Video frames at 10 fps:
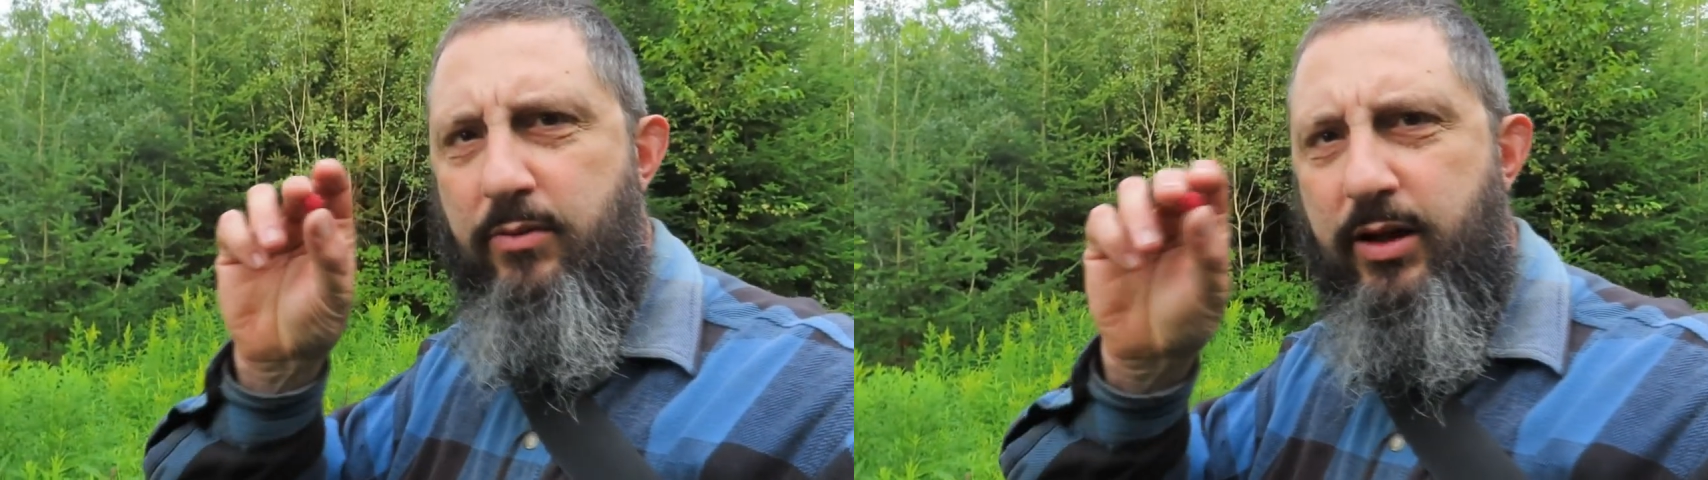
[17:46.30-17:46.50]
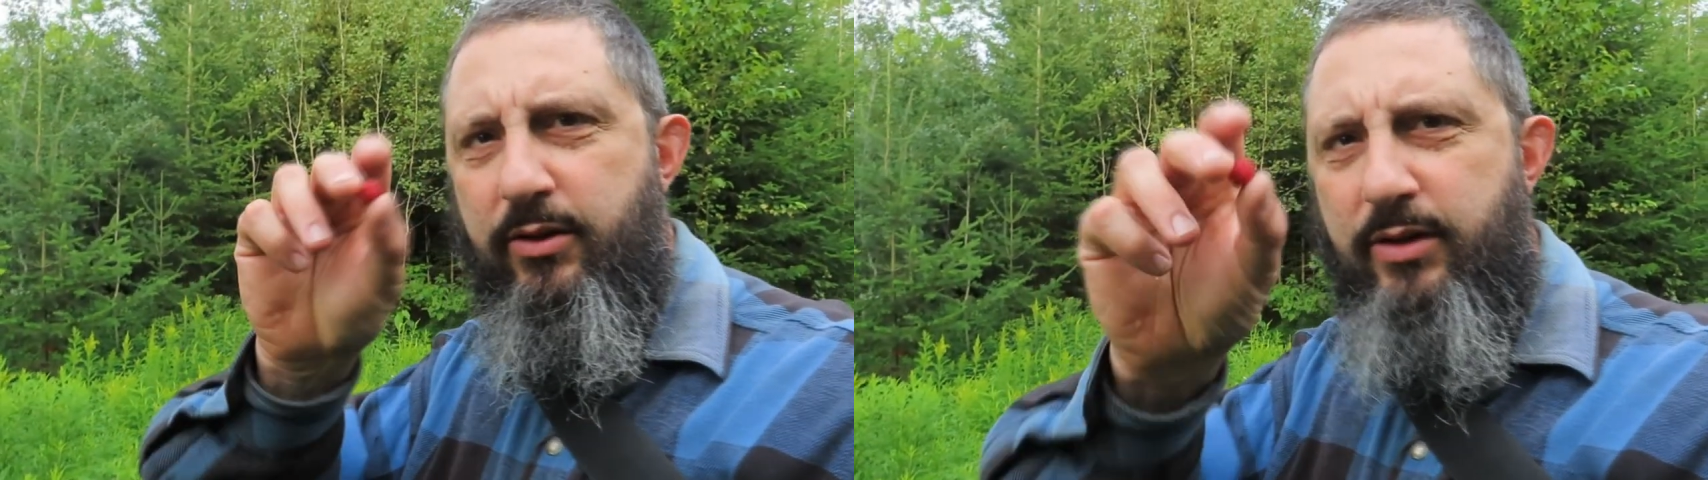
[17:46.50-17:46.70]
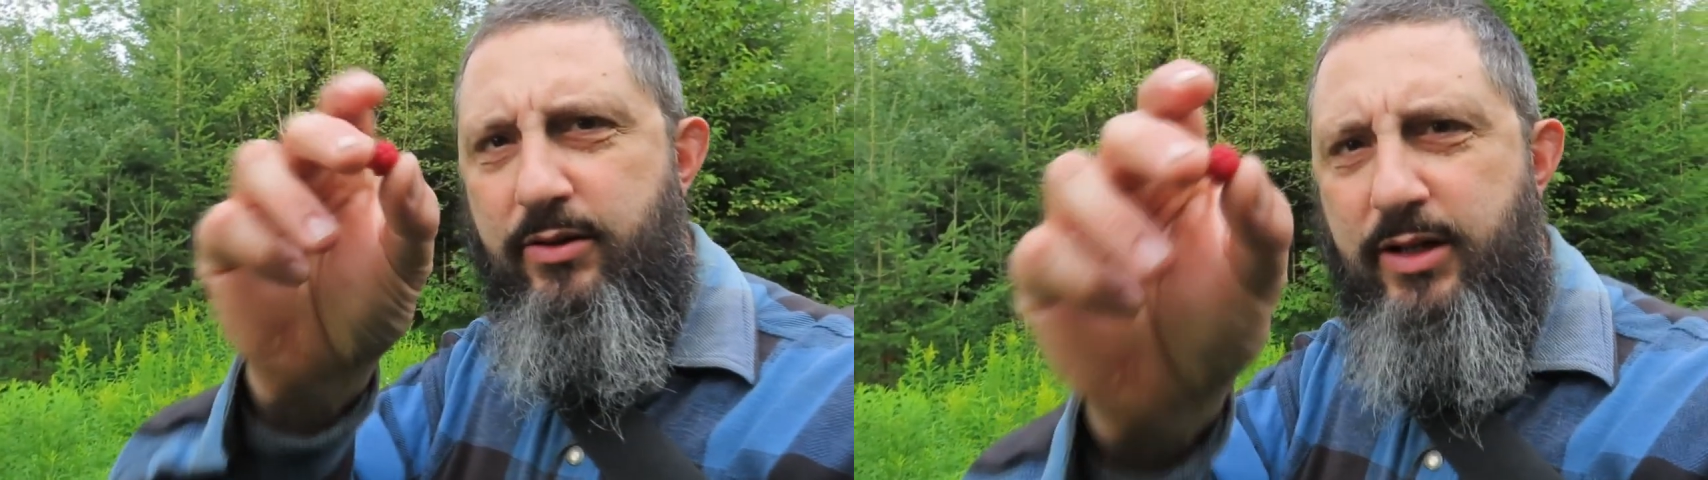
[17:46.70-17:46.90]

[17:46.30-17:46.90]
wild red